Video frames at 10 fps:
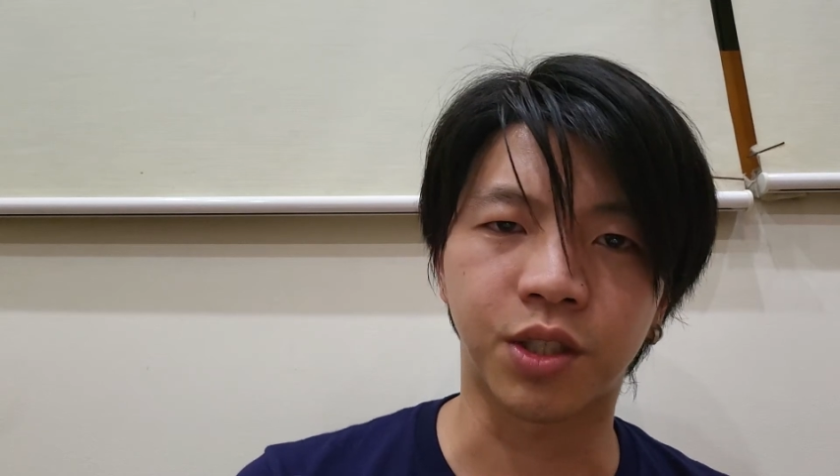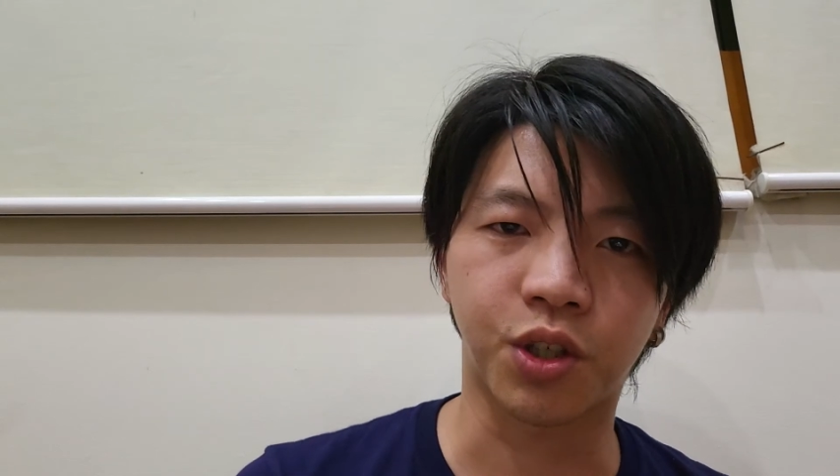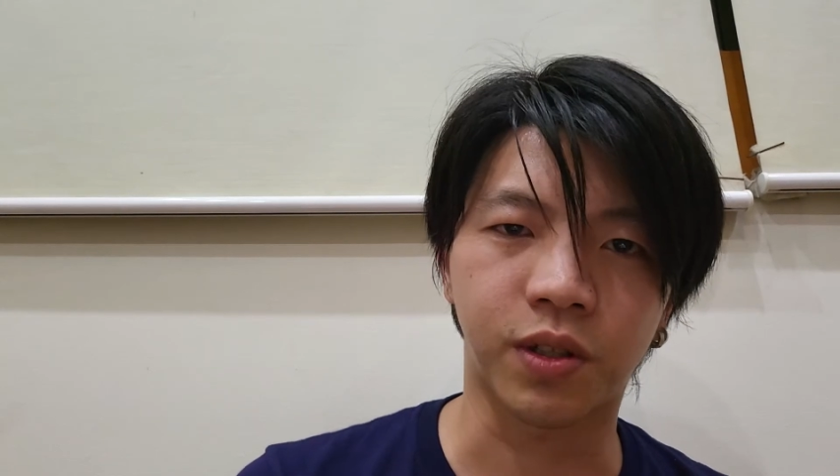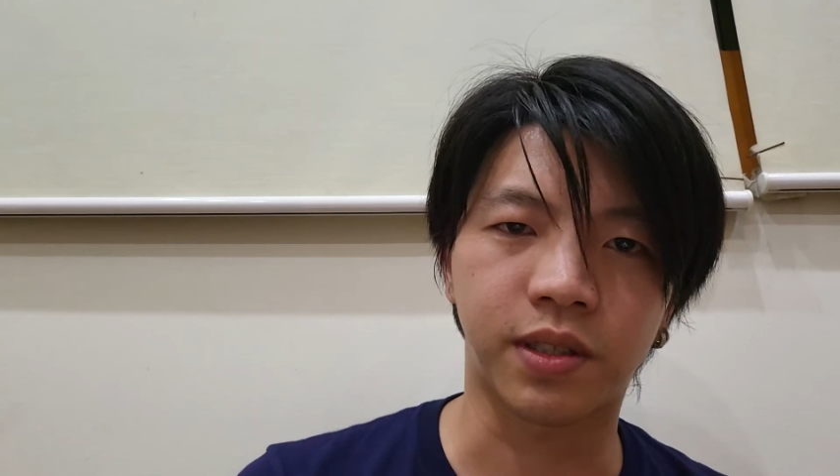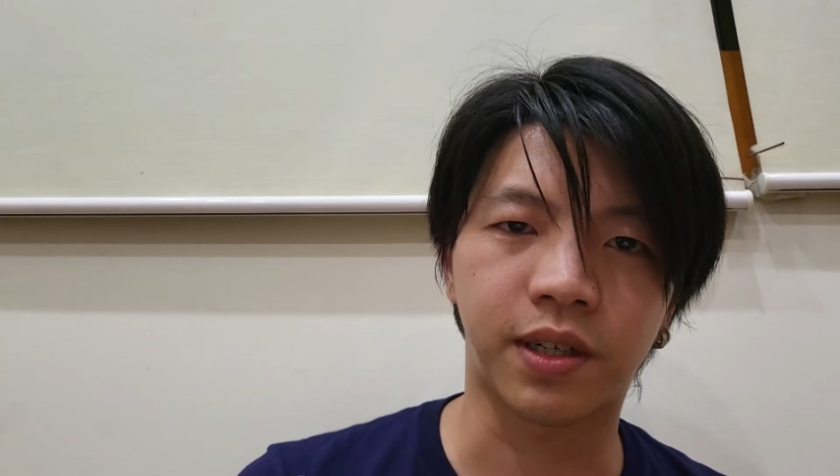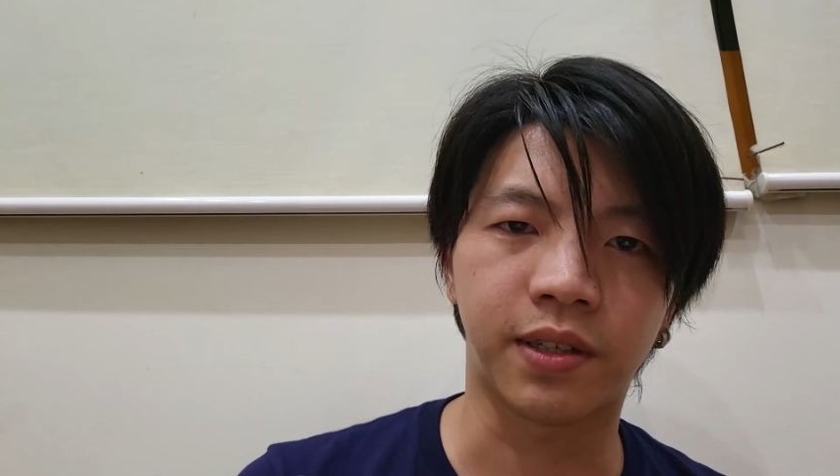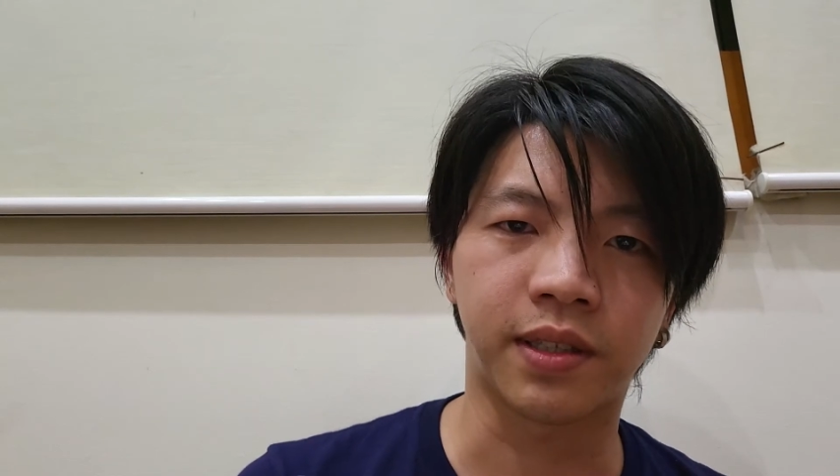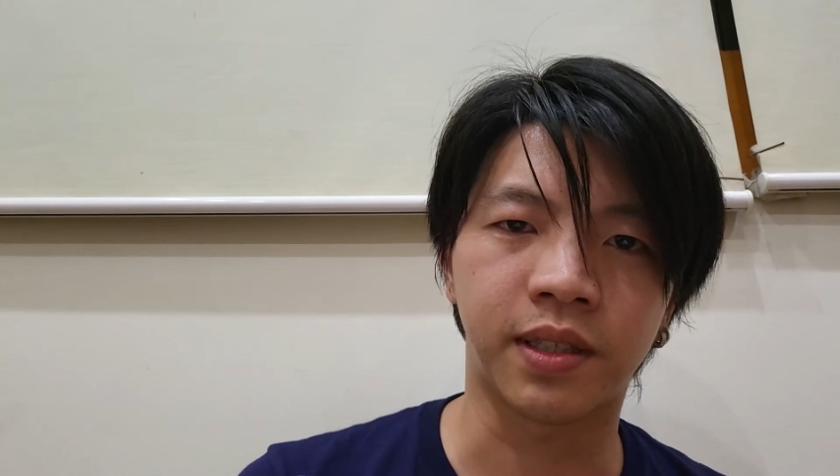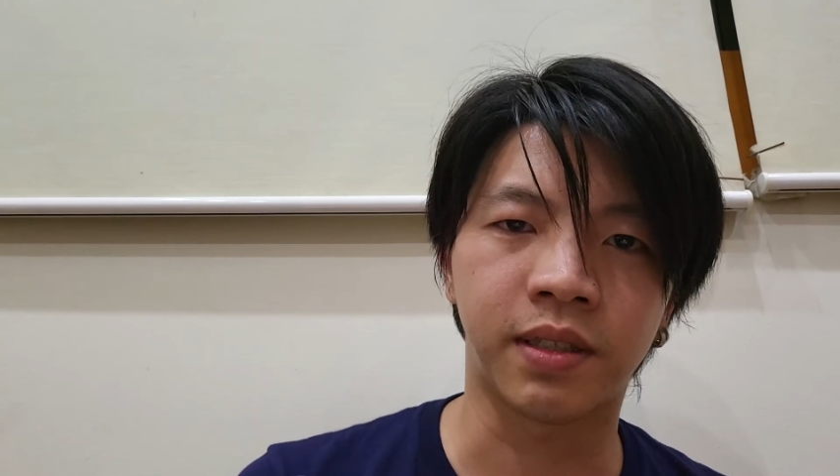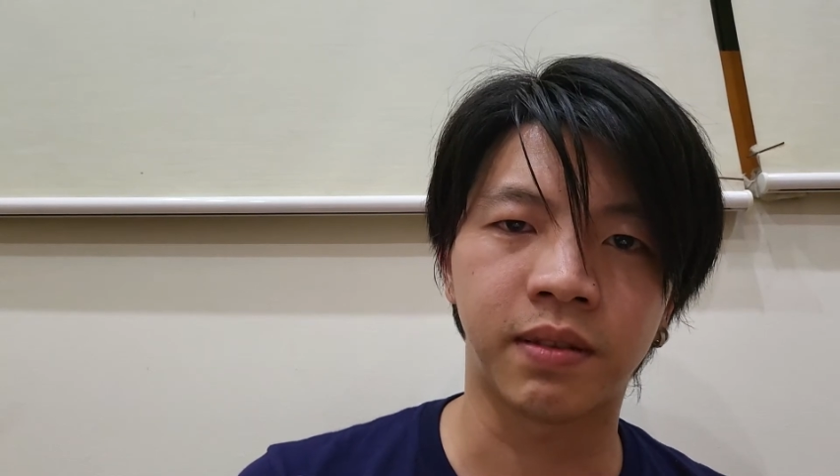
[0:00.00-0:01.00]

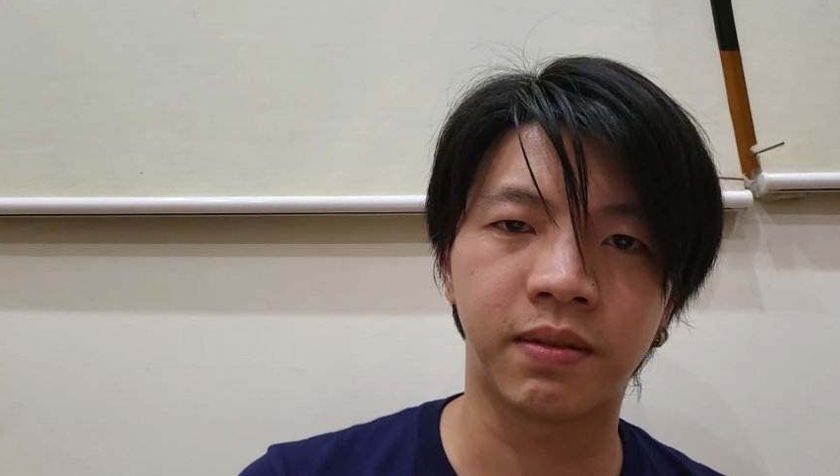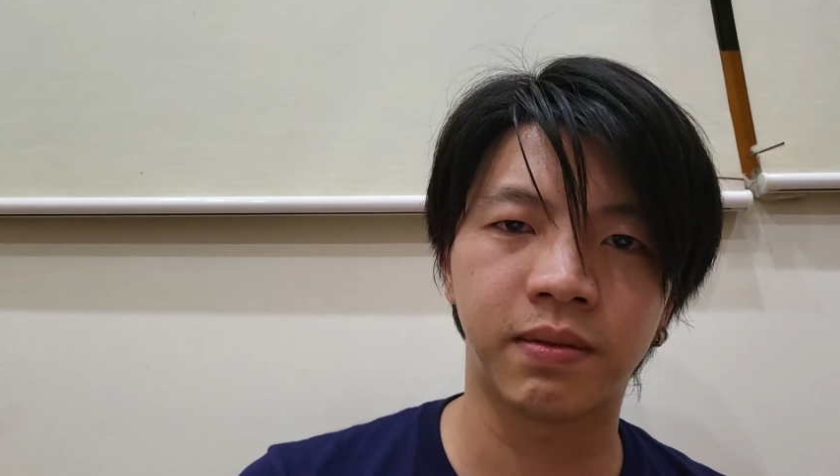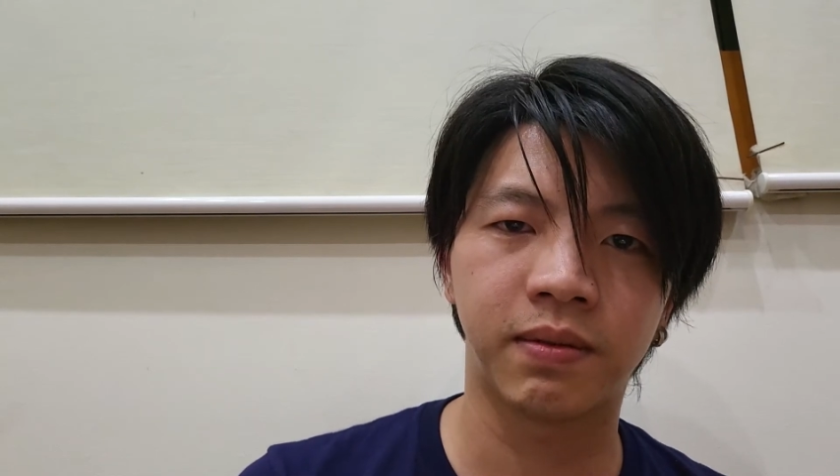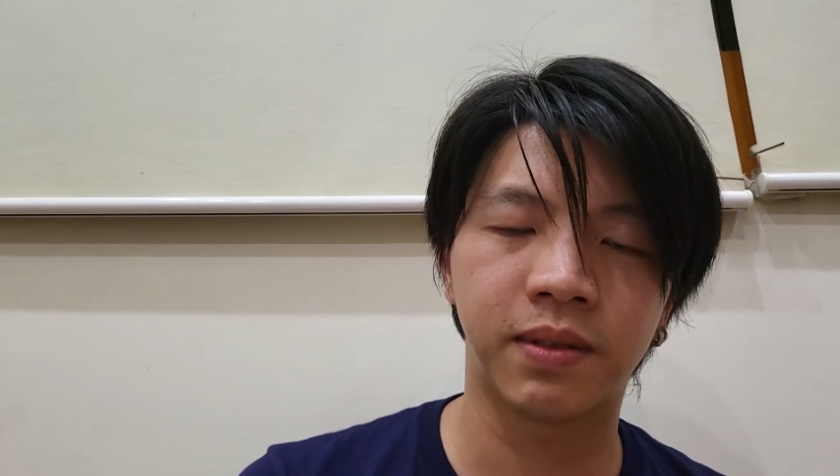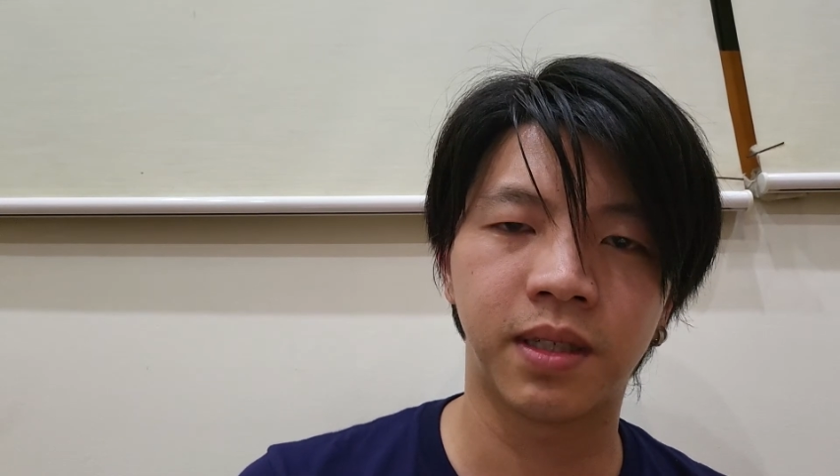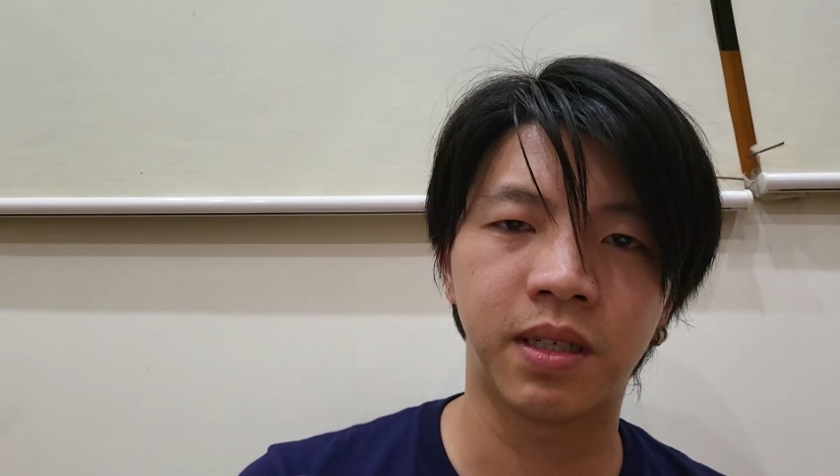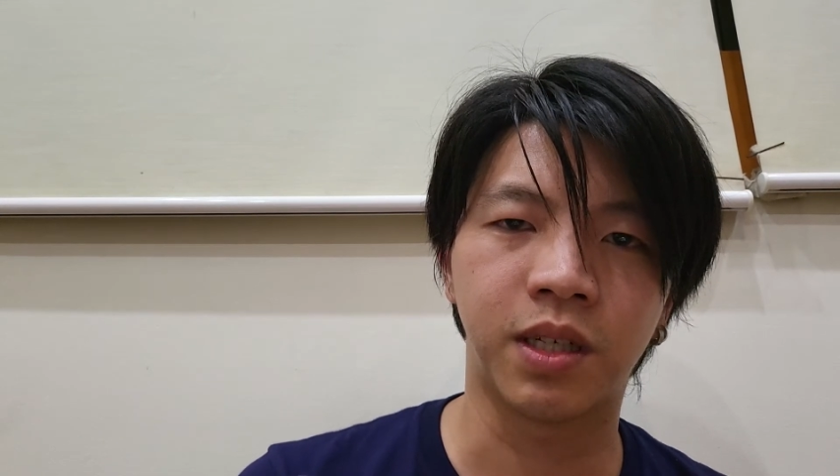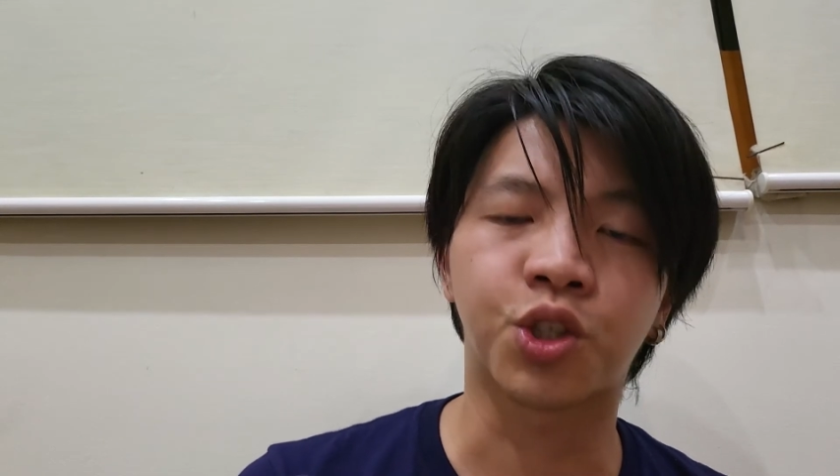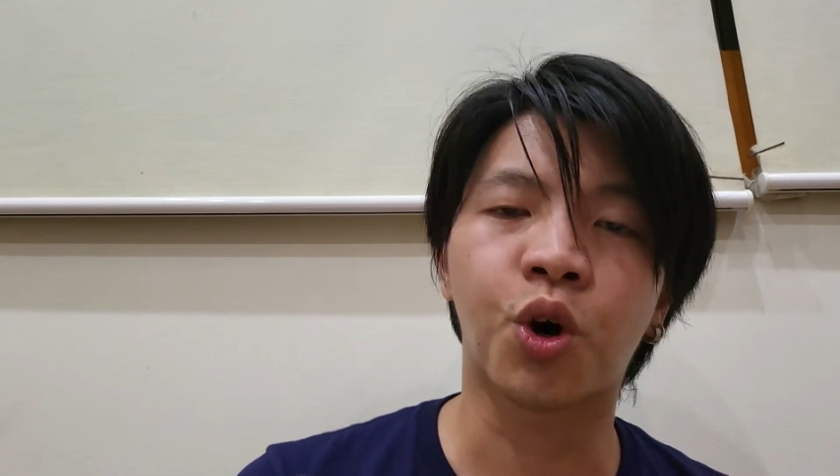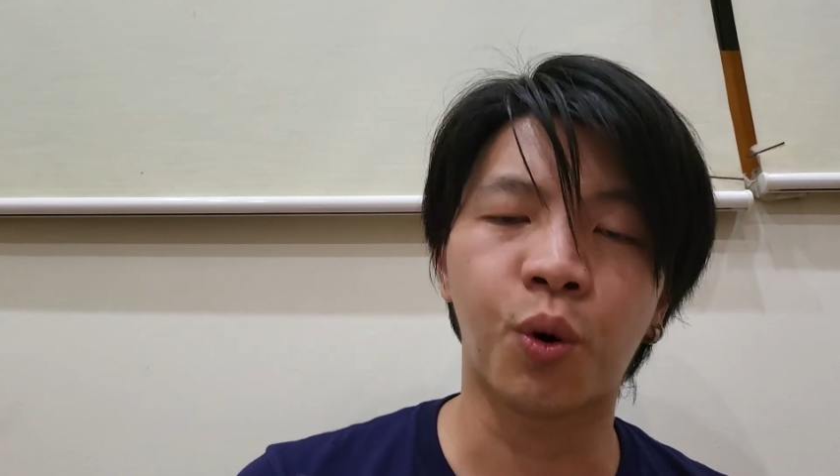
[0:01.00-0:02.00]
solidarity
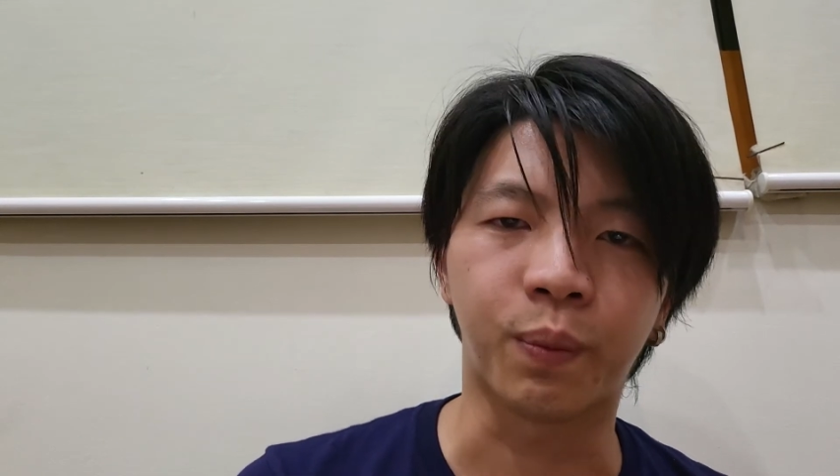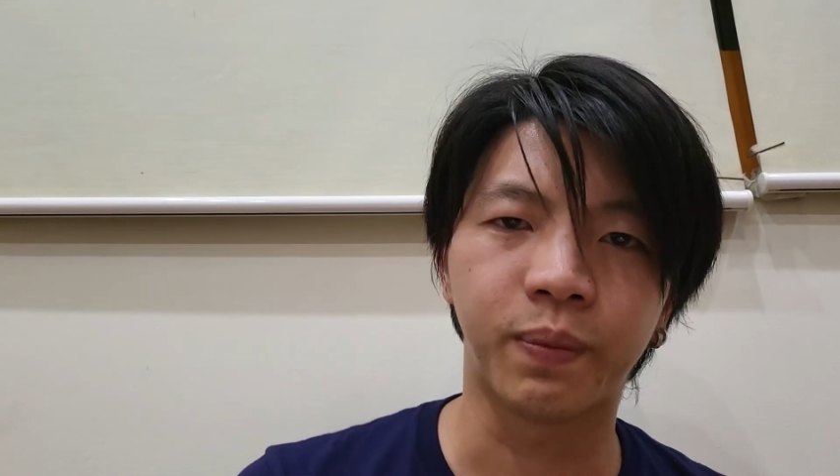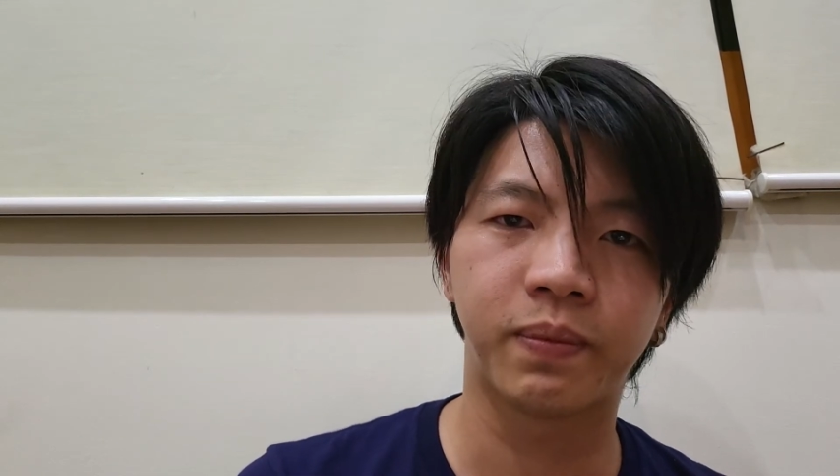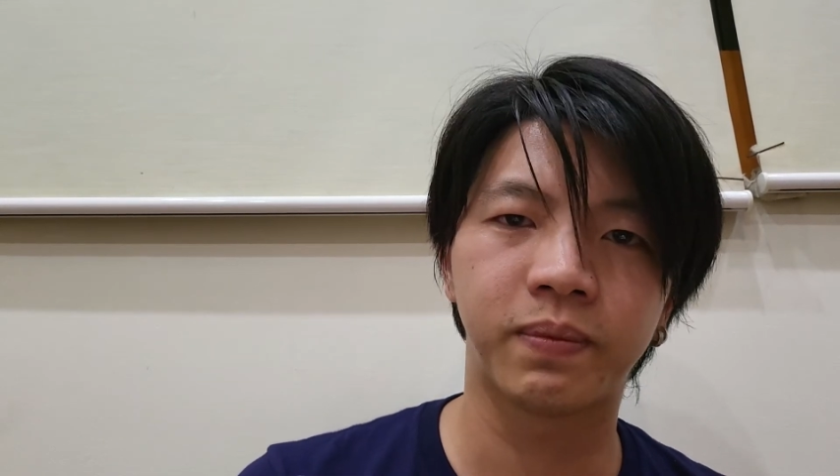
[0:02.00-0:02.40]
is hope.